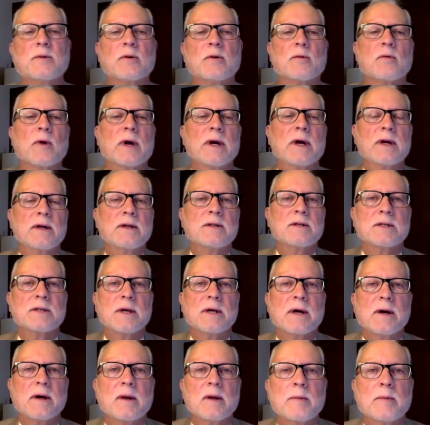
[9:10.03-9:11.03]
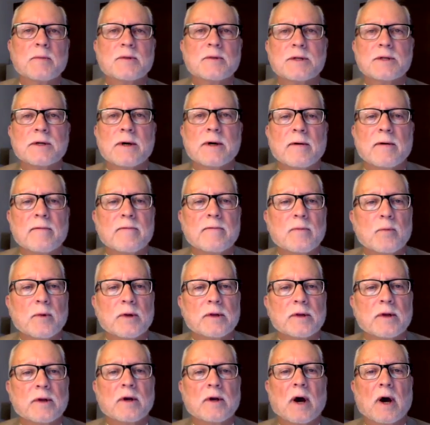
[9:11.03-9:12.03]
to reconcile himself
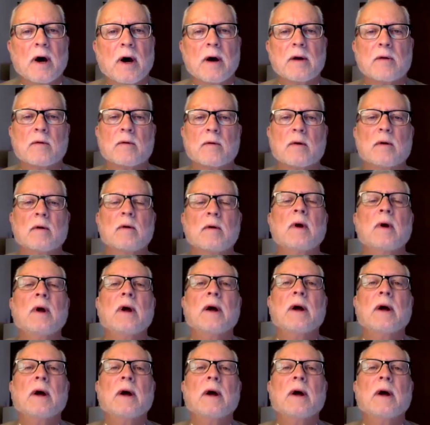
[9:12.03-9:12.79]
with Goneril